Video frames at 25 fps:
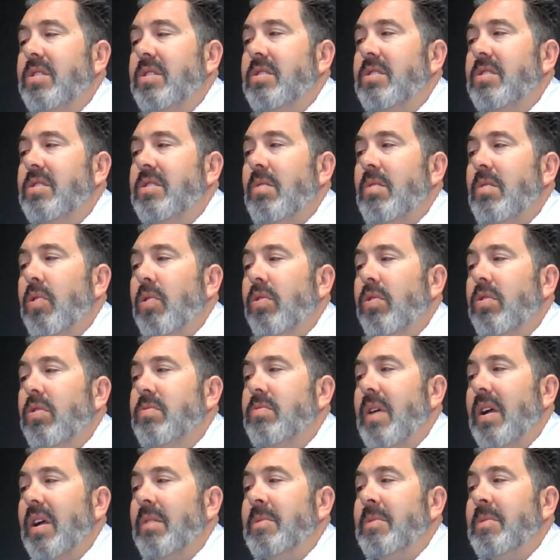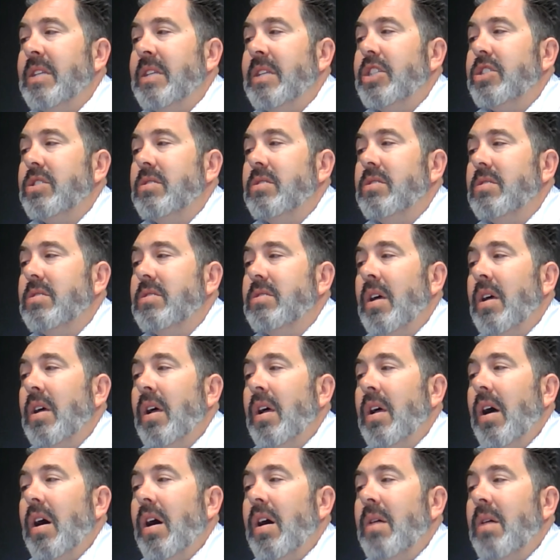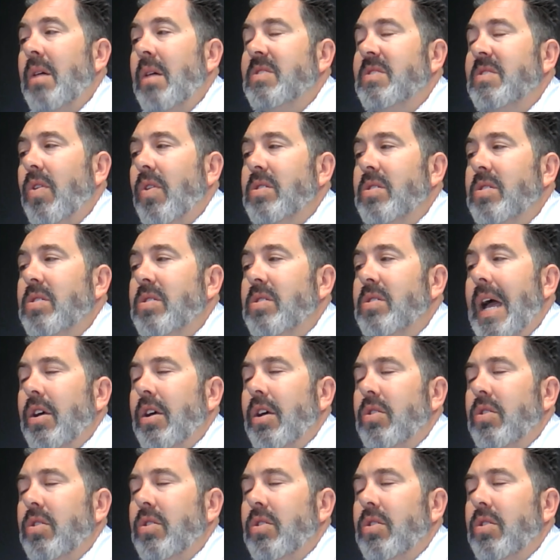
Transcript: I was listening to broker recommendations as far as that goes.